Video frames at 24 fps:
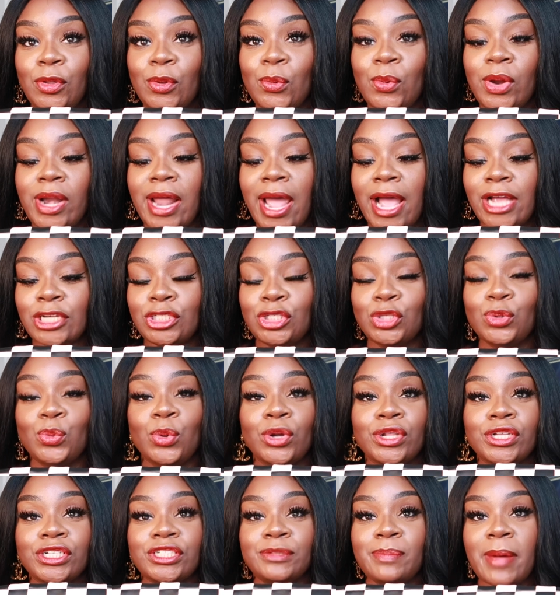you and ask you
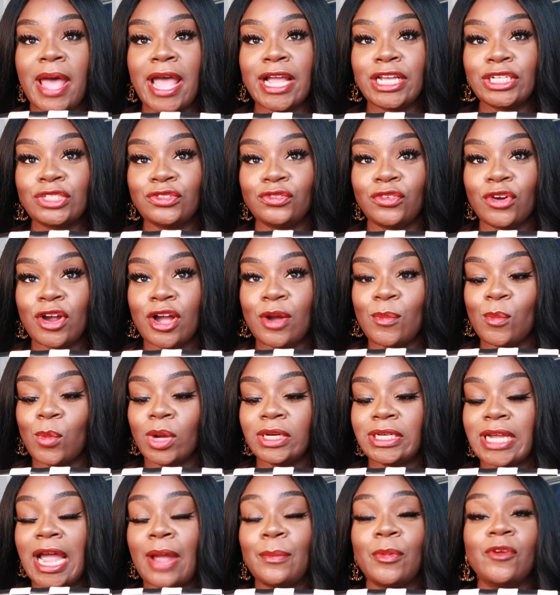where this bag is from what
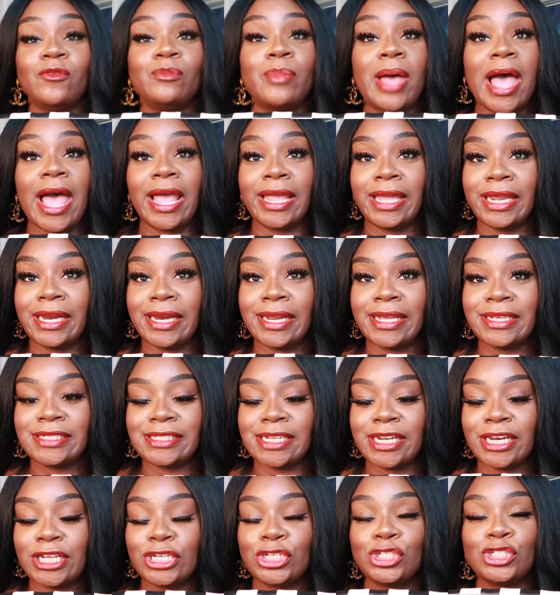type of bag it is
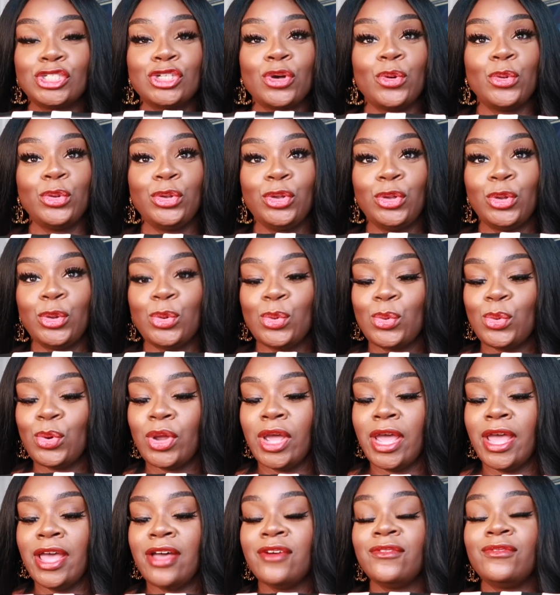it is so cute
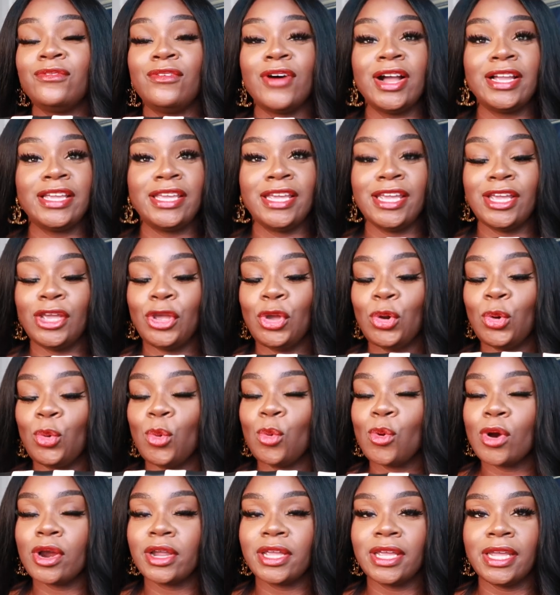funky,
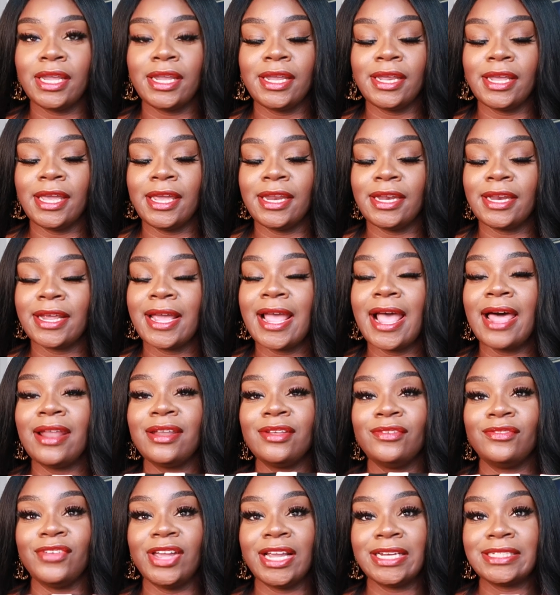quirky. It
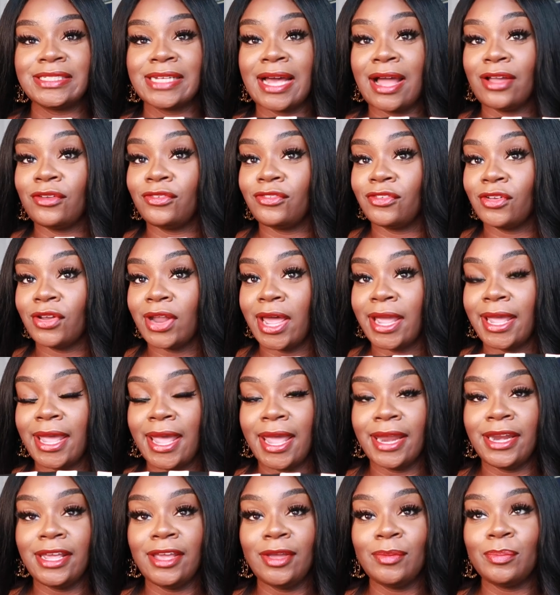elevates, I feel like,
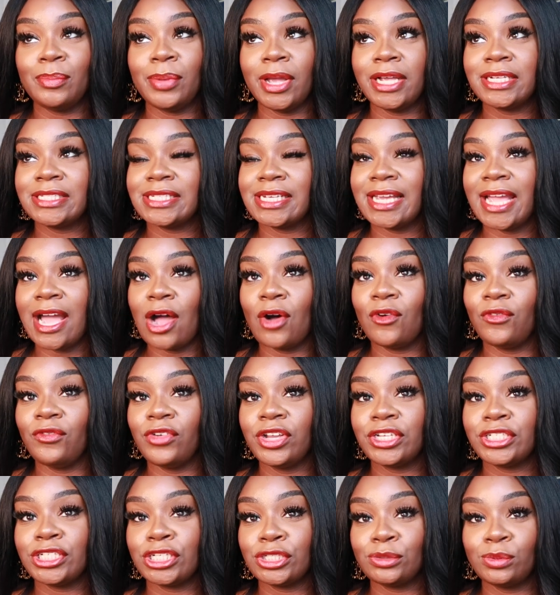any basic
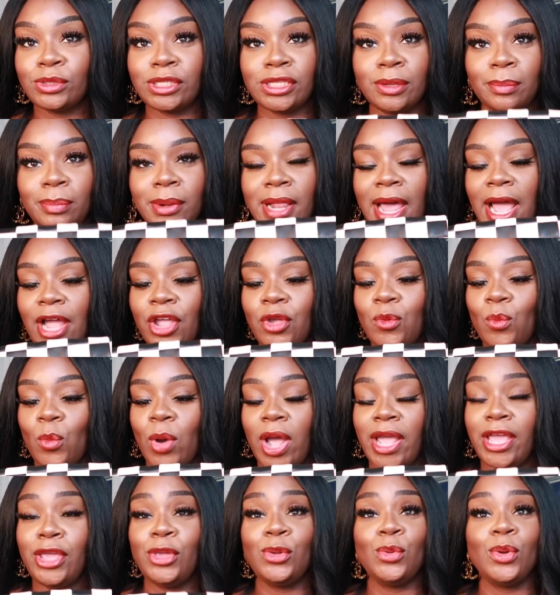outfit just with the black and
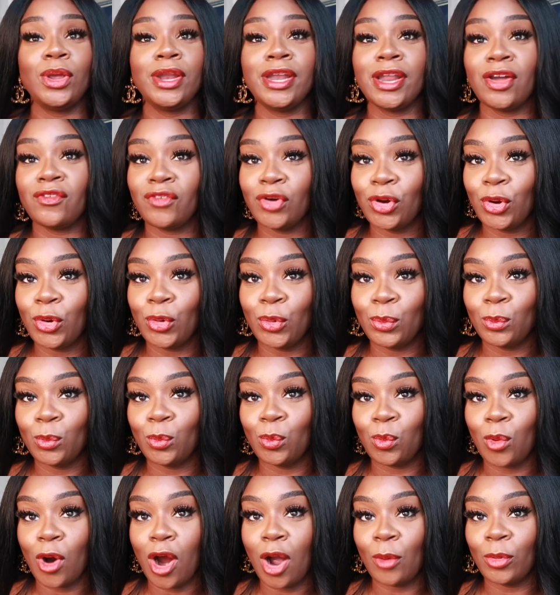white. You can never go
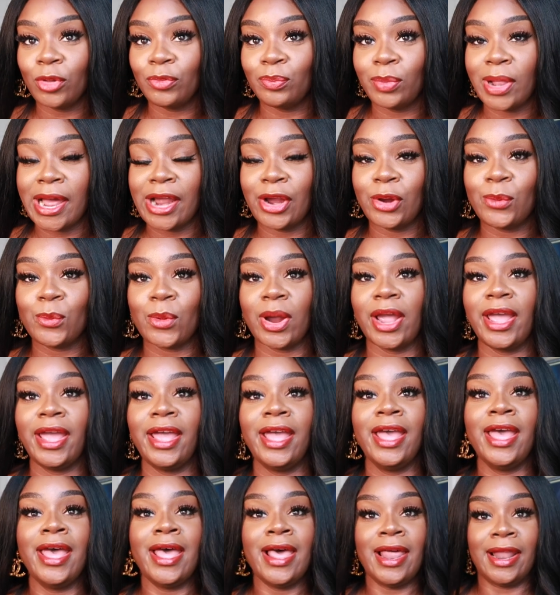wrong with black and
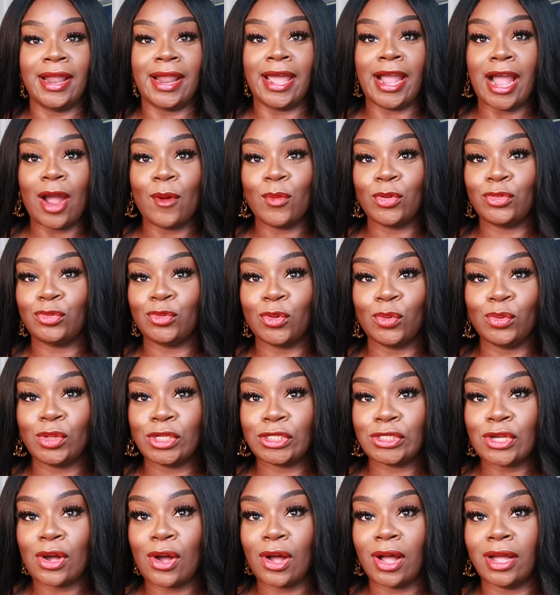white. Like, I would throw
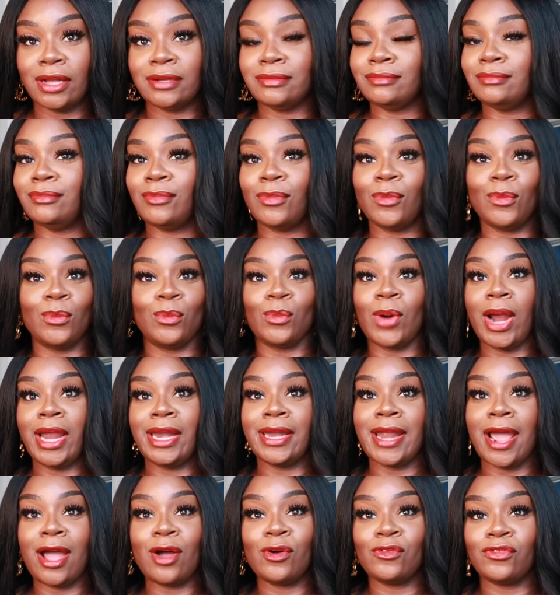this on
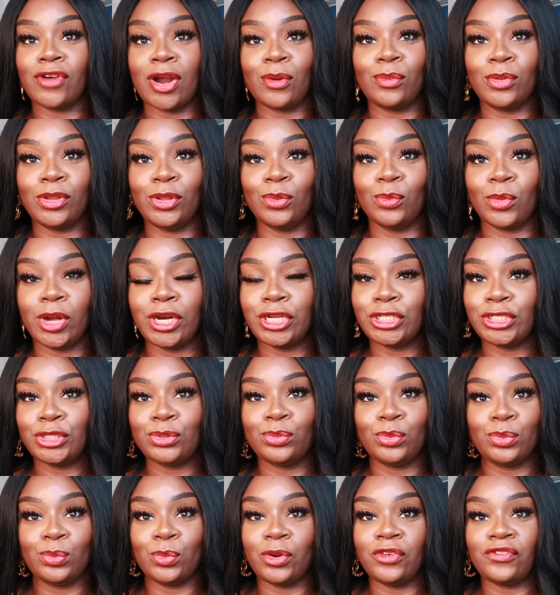right now if I really wanted
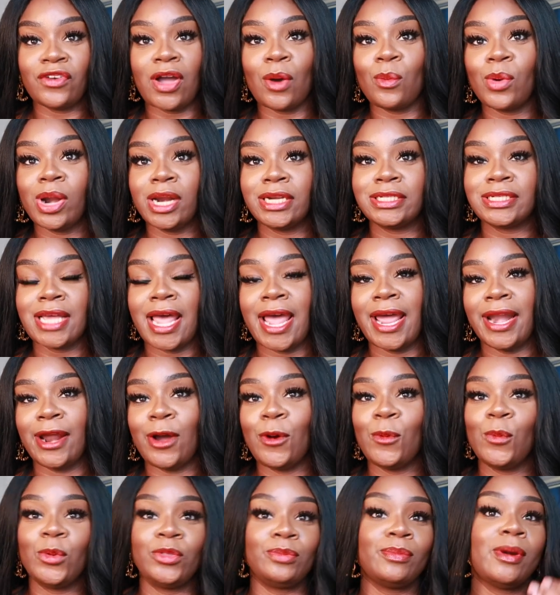to, if I wanted to head
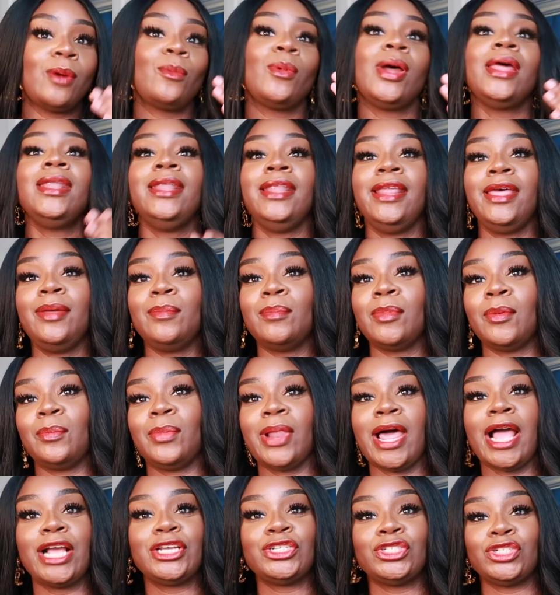out with my red lip, my
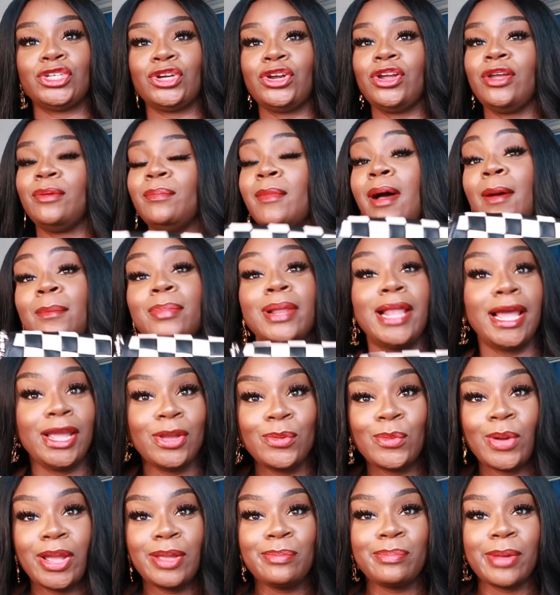black shirt, and my black
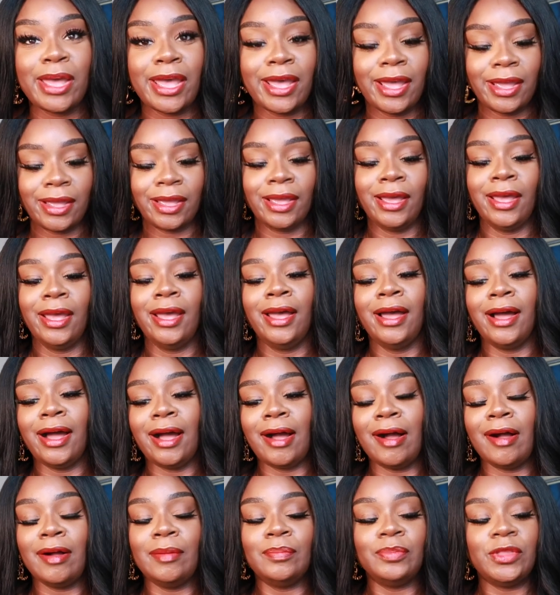and white bag.
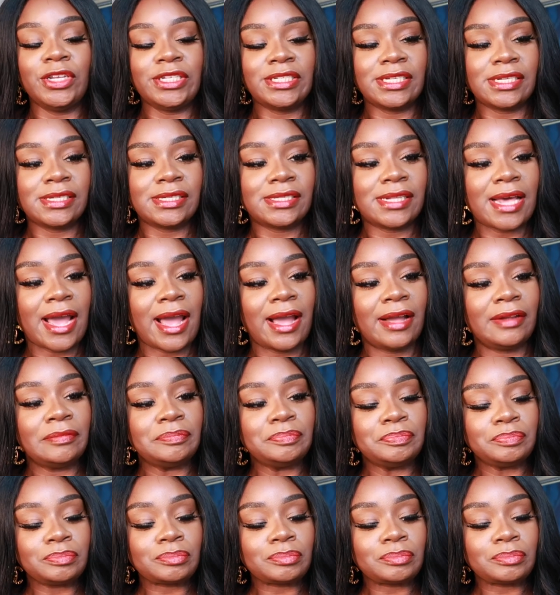Um, this is that.